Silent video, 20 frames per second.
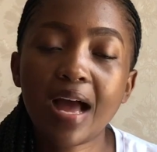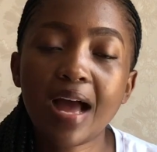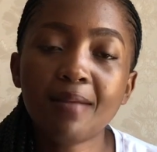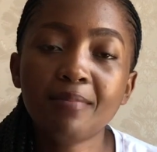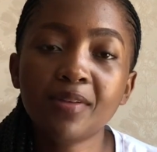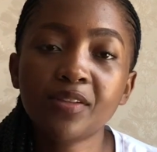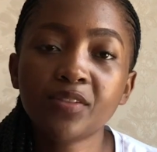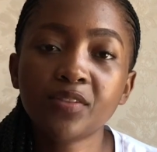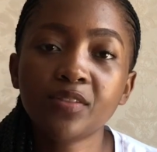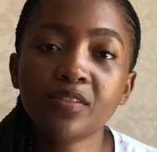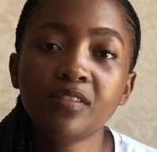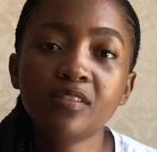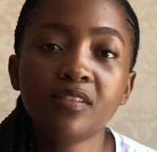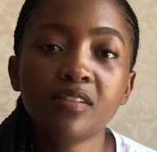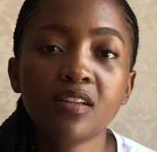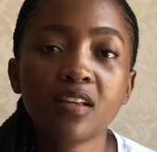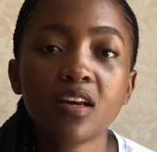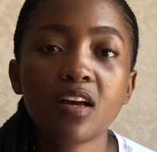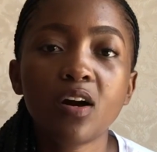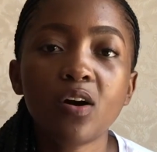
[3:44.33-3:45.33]

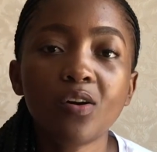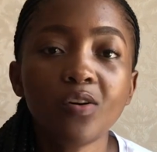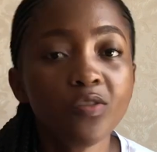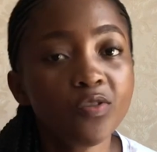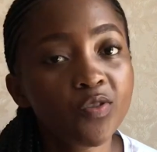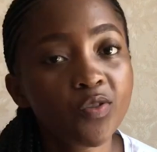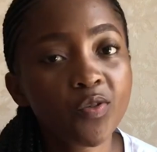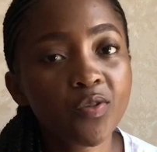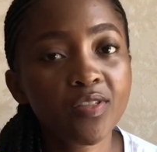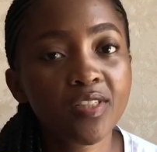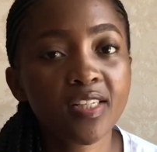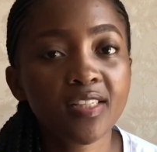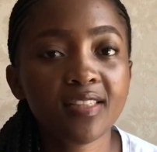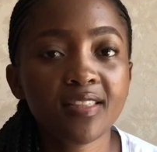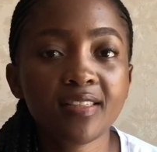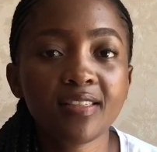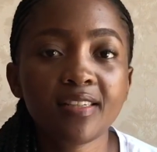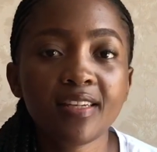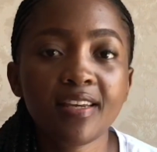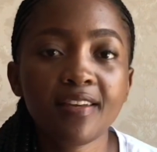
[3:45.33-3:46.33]
Amazon also
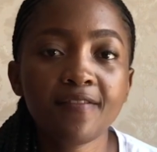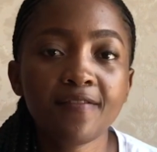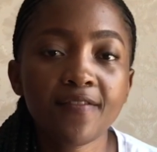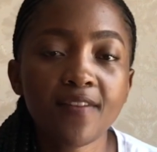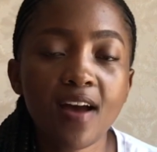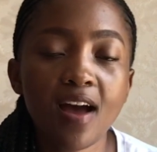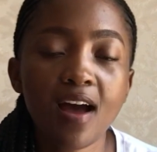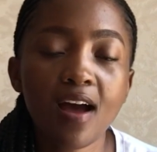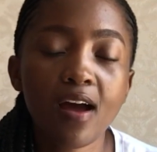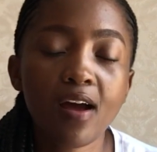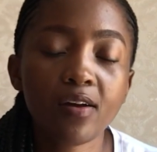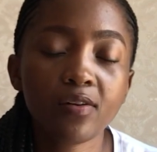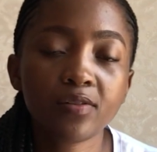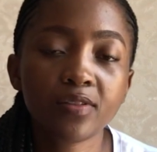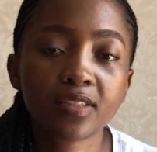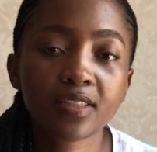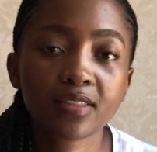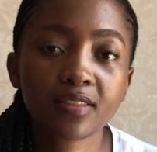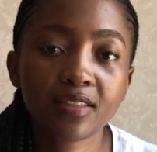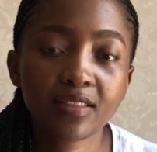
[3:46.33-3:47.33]
doesn't give
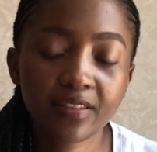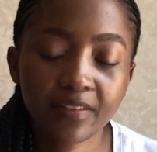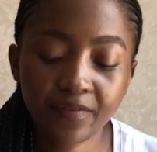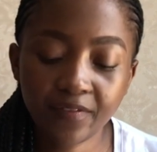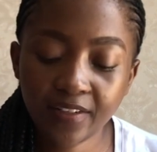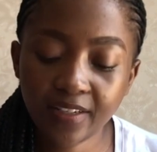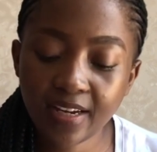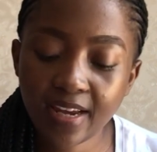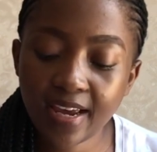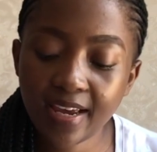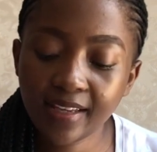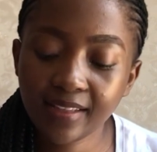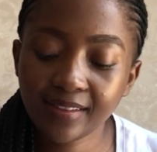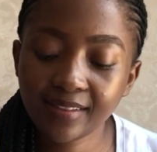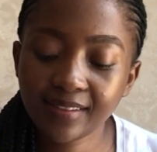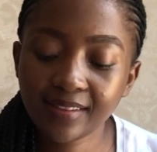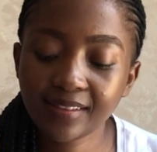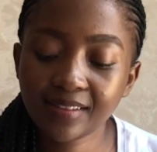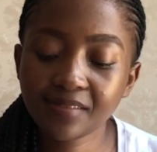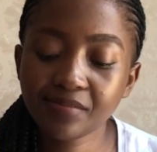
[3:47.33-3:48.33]
out
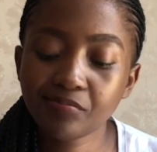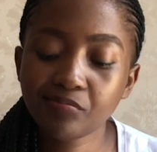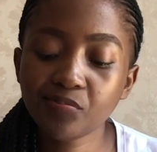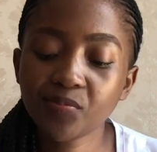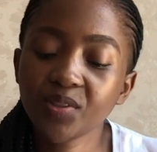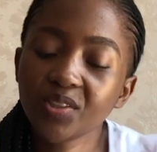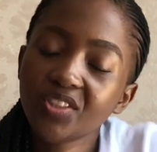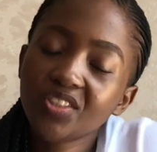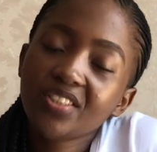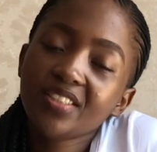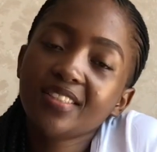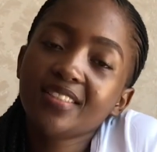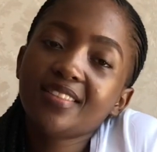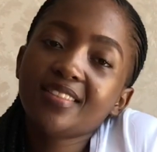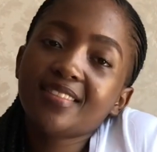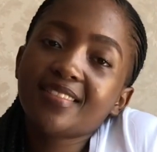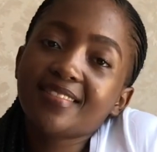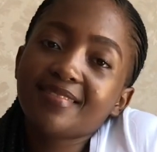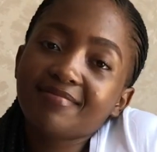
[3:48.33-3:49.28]
dividends, which is